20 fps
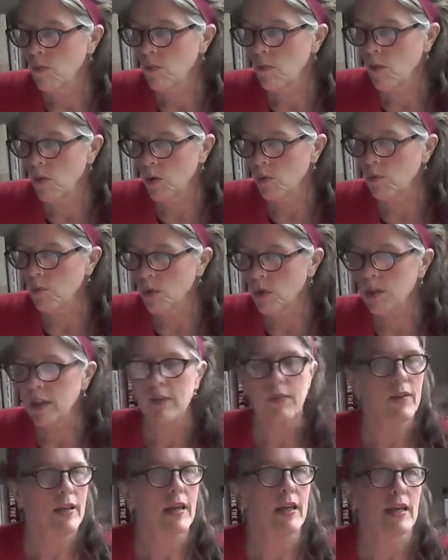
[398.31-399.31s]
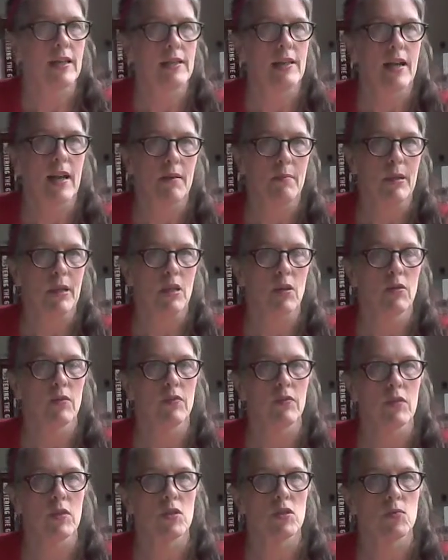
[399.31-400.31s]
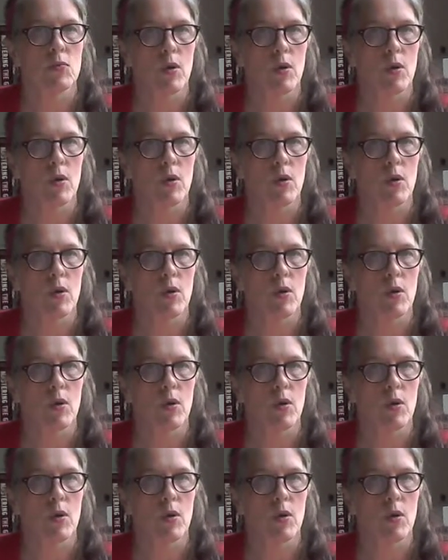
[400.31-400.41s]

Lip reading: We're living in a dynamic universe